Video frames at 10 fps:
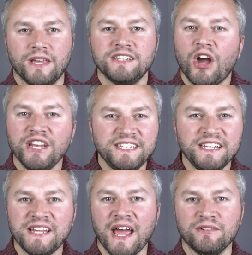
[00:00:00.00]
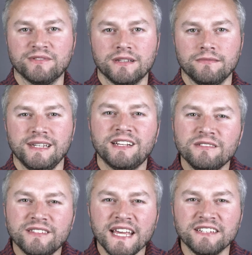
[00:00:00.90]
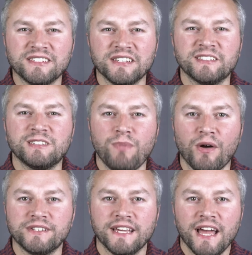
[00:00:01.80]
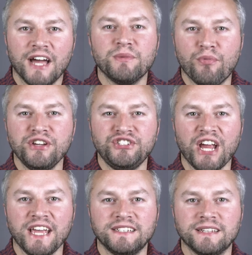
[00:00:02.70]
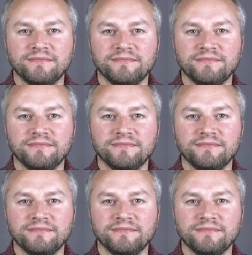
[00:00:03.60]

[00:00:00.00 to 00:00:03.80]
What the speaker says: Tiny details, little things to spot and appreciate.